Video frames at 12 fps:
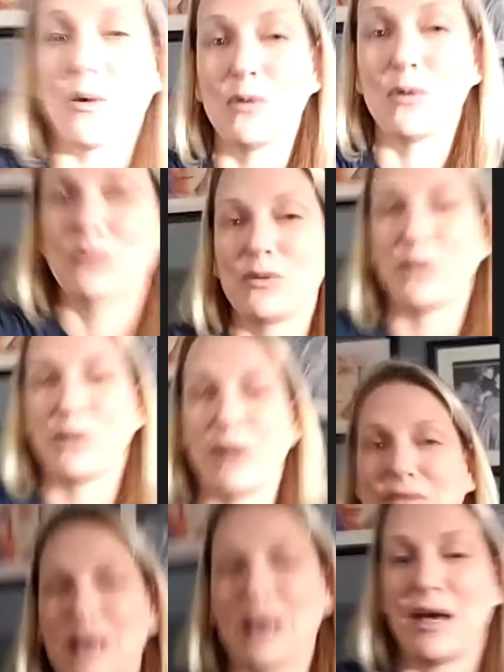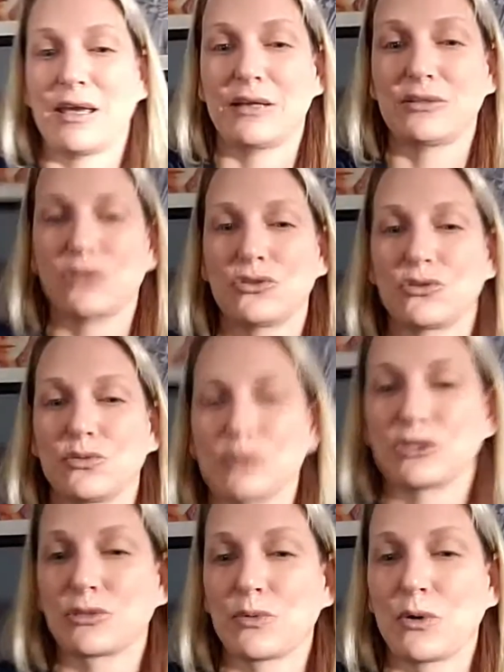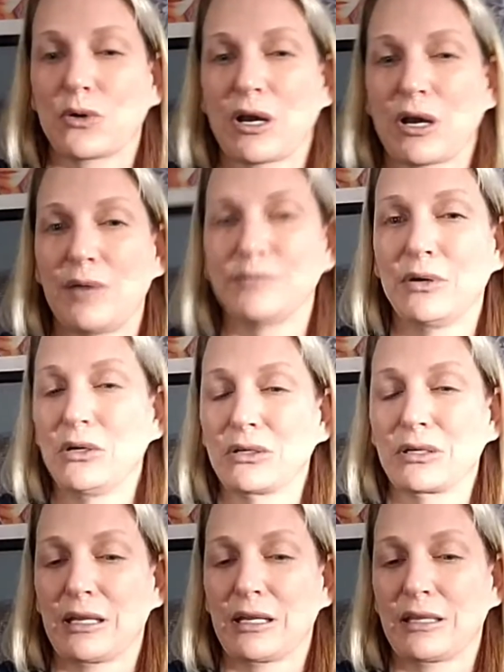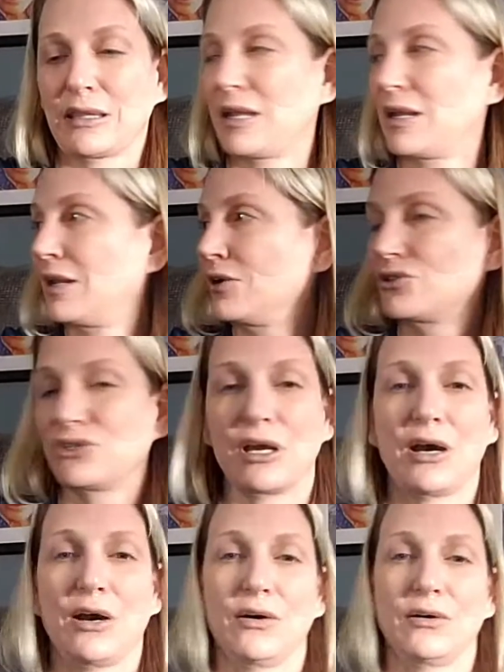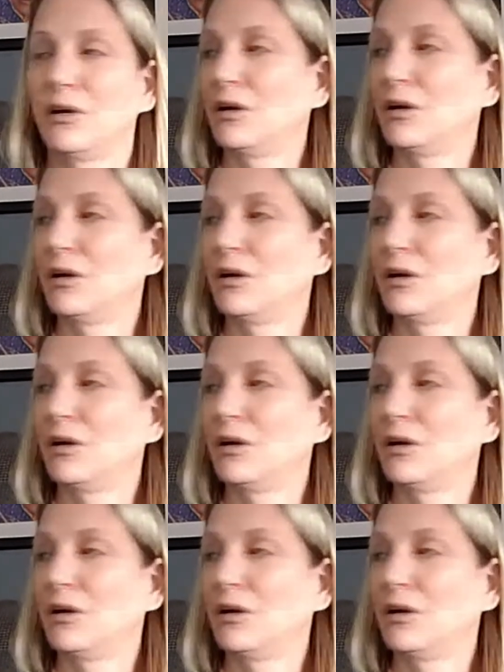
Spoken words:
over. I told you, we just woke up. Got to get that energy out.